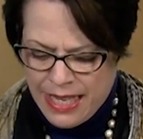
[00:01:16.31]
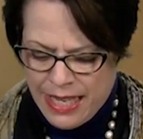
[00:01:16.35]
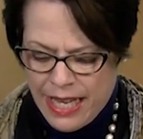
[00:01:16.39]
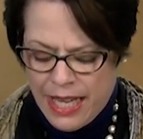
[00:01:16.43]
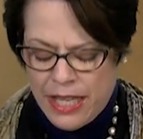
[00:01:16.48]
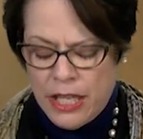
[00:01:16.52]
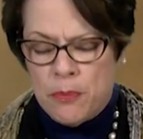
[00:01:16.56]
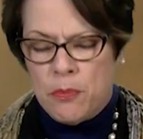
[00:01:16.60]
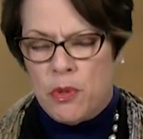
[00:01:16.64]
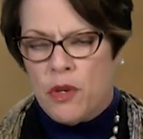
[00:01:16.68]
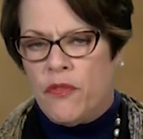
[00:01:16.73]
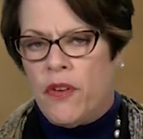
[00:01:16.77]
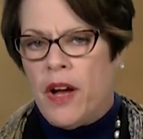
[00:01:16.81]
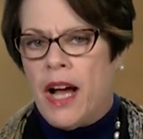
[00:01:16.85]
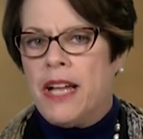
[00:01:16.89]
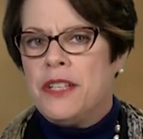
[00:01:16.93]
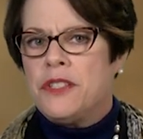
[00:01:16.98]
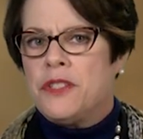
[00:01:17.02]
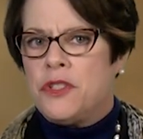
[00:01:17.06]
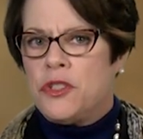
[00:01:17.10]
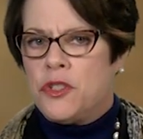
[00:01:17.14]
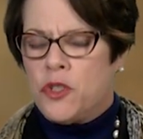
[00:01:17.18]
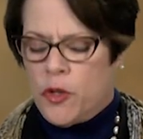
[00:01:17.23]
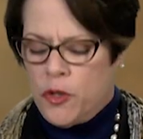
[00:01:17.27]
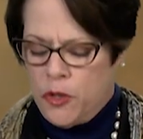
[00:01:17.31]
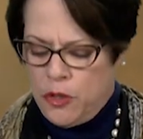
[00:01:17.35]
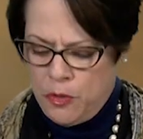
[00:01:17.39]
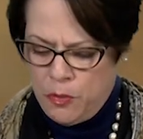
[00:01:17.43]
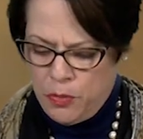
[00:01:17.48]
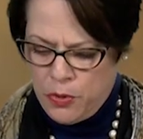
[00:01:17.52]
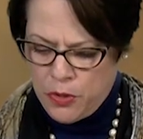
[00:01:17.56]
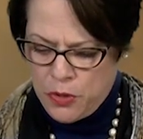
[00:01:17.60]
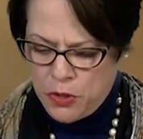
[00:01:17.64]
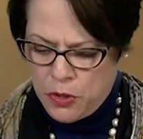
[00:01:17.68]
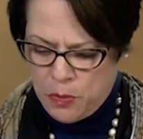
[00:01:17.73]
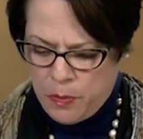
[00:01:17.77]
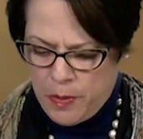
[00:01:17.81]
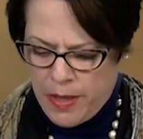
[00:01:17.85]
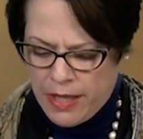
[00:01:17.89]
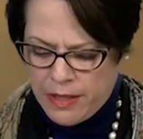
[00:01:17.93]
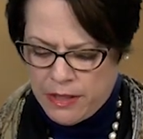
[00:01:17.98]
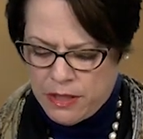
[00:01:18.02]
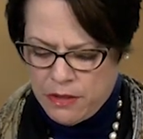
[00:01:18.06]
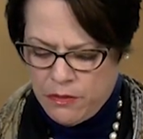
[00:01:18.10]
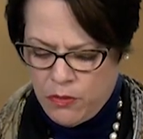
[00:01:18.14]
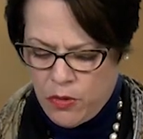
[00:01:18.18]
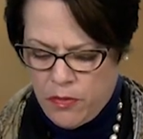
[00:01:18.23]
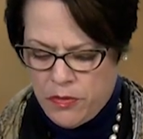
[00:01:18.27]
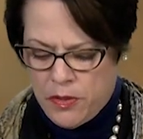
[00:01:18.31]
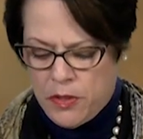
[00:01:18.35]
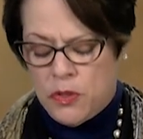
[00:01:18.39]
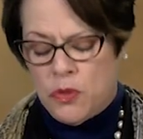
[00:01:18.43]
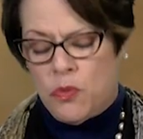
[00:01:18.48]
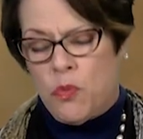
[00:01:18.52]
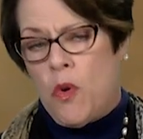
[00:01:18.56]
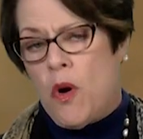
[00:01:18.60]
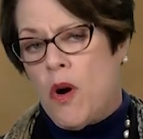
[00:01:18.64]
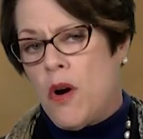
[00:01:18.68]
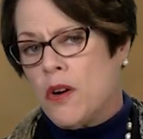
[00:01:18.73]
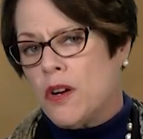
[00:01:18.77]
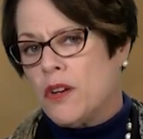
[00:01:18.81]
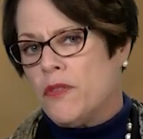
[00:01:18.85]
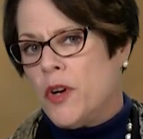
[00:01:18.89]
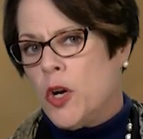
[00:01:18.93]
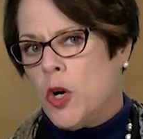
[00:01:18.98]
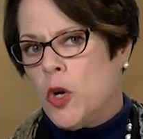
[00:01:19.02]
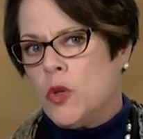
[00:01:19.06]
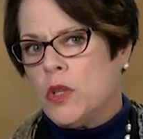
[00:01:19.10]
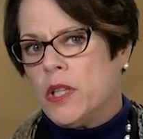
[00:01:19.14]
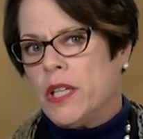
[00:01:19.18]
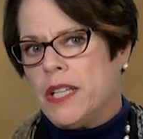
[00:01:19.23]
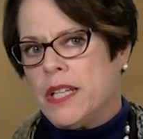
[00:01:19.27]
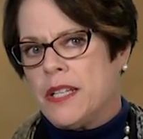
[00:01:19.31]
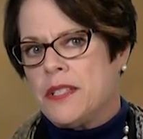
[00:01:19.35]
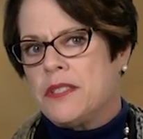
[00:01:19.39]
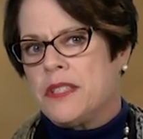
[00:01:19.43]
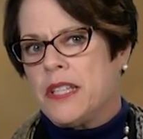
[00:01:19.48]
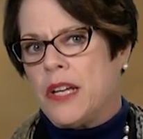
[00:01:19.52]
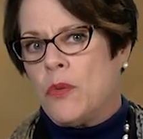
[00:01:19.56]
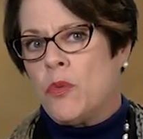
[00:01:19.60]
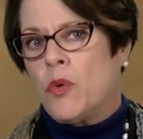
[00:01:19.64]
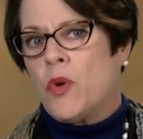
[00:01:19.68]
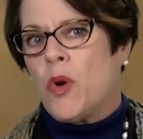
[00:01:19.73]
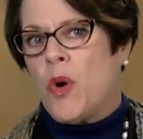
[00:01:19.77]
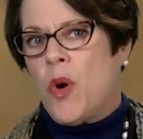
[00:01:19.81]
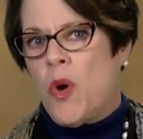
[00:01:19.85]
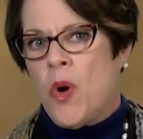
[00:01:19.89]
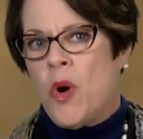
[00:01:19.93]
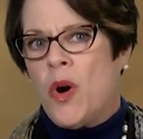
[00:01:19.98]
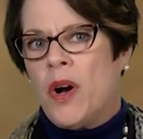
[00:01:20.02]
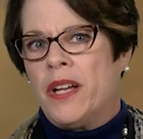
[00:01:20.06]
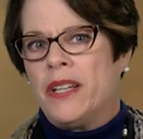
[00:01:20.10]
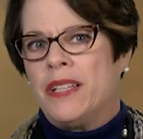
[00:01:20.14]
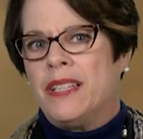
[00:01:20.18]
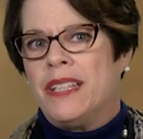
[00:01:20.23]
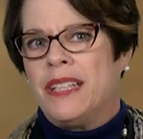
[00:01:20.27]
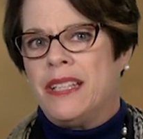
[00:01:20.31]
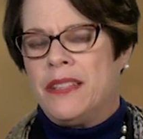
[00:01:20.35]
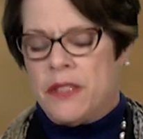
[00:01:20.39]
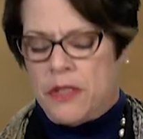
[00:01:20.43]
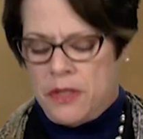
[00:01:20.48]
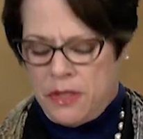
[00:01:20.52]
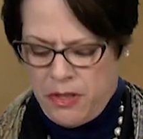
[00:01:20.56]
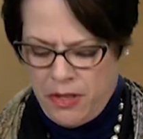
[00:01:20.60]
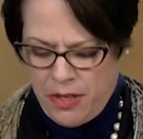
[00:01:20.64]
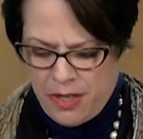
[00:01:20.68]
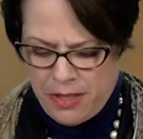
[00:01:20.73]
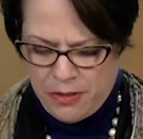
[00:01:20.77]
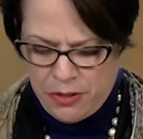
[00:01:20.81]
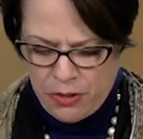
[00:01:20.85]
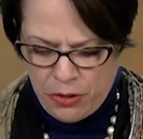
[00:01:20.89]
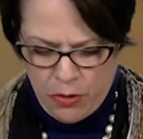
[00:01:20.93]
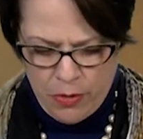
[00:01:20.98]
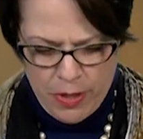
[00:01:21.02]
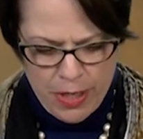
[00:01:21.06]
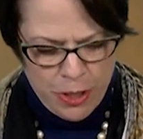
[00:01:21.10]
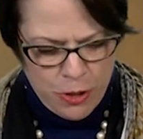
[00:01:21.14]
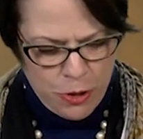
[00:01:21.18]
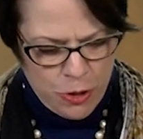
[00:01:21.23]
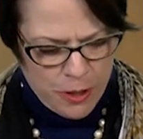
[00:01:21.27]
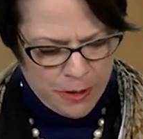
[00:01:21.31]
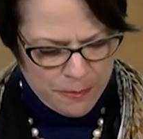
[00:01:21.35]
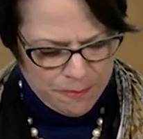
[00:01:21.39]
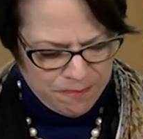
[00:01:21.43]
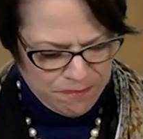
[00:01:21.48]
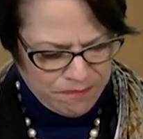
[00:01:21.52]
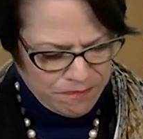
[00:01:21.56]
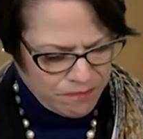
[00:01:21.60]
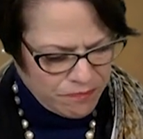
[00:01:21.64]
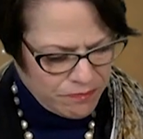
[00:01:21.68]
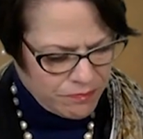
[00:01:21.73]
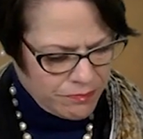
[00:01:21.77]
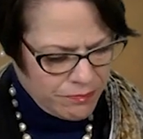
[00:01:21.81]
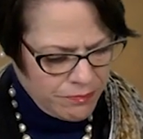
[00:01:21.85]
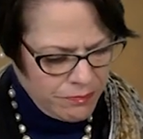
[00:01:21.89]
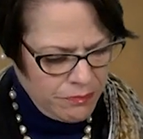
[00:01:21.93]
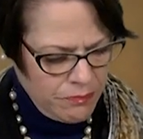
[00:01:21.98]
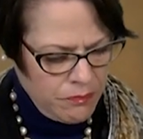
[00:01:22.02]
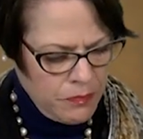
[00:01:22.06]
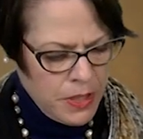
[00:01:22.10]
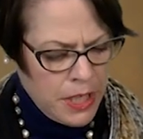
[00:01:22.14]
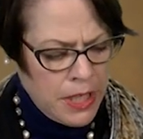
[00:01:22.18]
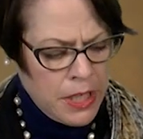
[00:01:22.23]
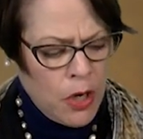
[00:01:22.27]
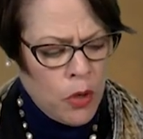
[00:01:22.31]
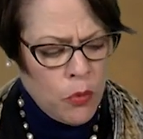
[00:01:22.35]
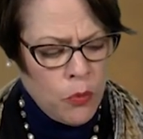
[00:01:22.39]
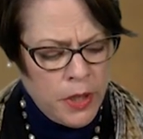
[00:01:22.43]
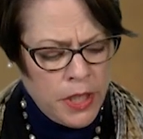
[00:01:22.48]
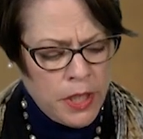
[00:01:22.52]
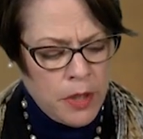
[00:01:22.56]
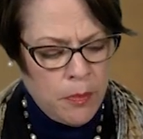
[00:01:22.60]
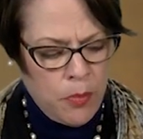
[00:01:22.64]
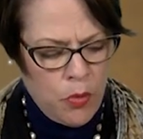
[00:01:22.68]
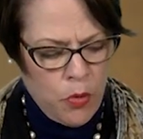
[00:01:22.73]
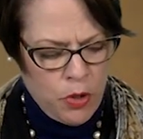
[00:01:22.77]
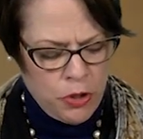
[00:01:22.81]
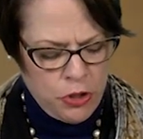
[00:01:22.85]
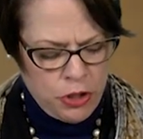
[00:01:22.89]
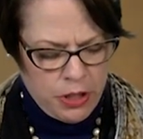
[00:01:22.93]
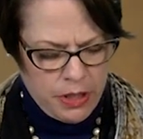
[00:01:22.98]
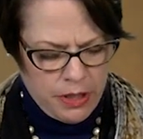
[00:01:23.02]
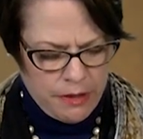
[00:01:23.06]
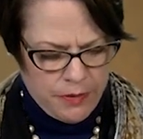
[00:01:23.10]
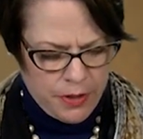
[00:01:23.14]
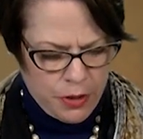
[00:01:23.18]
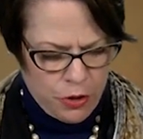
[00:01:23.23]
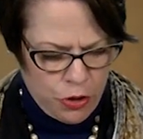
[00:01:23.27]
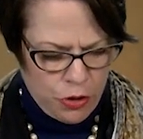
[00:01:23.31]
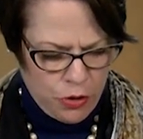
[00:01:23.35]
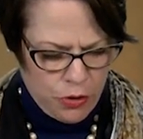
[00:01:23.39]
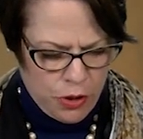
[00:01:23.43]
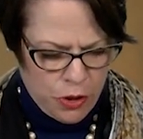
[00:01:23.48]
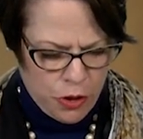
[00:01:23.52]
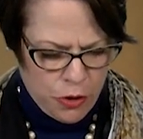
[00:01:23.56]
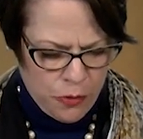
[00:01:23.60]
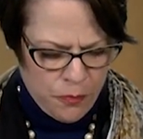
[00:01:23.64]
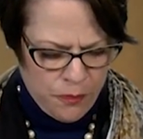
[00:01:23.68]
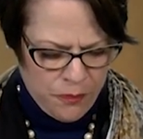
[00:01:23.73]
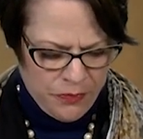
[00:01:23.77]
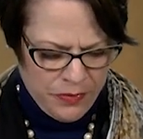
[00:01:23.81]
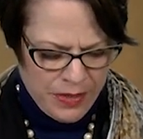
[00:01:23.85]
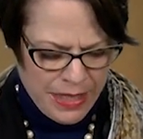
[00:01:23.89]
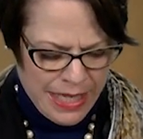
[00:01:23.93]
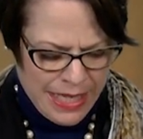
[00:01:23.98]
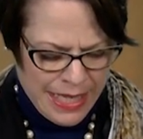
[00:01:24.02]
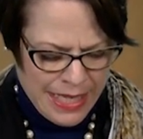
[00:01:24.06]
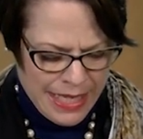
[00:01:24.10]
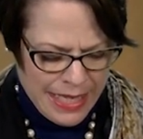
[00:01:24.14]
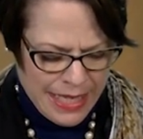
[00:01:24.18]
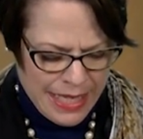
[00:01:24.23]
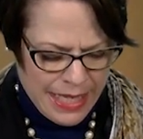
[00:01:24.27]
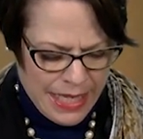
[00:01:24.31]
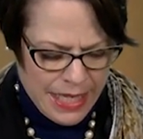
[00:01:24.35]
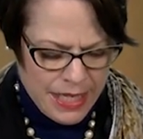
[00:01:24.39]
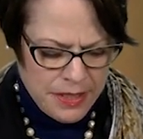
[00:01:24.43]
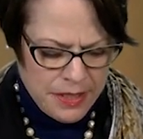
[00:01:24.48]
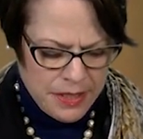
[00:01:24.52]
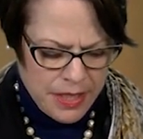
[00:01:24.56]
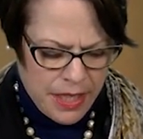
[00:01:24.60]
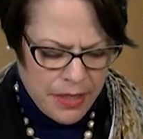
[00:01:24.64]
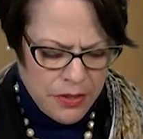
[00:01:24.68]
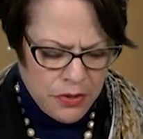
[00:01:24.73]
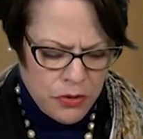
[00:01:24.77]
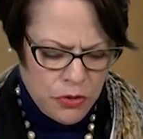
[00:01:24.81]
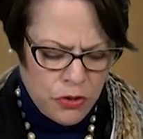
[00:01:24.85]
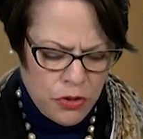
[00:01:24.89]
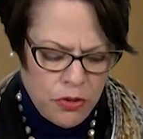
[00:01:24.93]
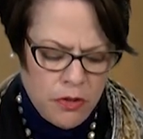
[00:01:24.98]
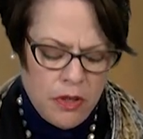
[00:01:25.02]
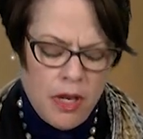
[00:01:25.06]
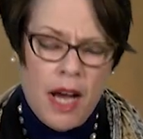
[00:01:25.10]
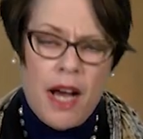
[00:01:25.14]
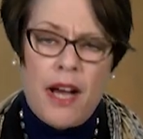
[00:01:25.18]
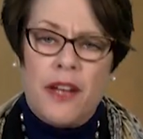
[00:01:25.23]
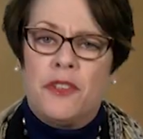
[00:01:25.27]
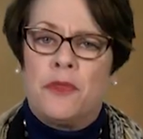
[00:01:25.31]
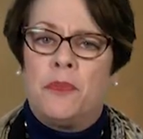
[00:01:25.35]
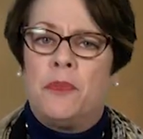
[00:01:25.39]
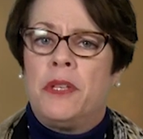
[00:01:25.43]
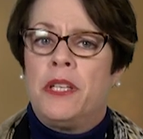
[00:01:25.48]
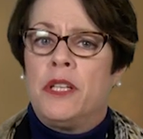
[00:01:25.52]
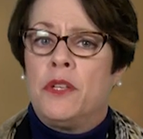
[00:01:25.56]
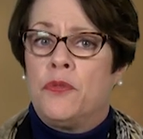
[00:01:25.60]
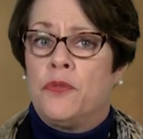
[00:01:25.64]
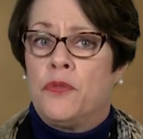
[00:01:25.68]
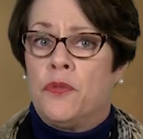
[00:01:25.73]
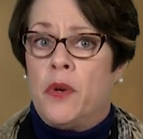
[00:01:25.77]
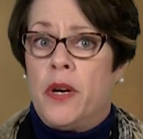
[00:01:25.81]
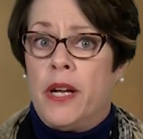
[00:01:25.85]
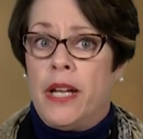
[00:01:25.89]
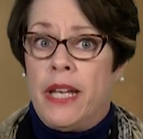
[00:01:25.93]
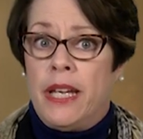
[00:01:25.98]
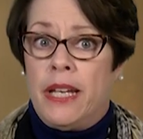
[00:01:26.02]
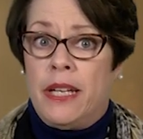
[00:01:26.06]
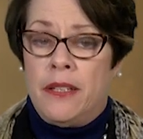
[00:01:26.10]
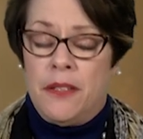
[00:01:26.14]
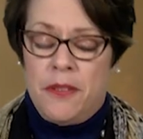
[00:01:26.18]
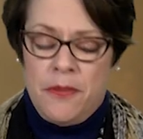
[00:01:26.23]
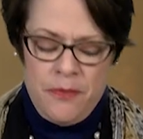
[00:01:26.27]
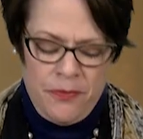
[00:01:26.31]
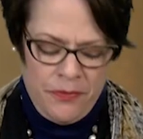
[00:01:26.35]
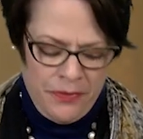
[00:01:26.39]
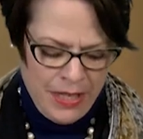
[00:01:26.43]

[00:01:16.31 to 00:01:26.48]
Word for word: and it provides a certain perspective on this walk of holiness that we're on in this consecration. And I'll read a portion of it to you. He says, Do not be afraid.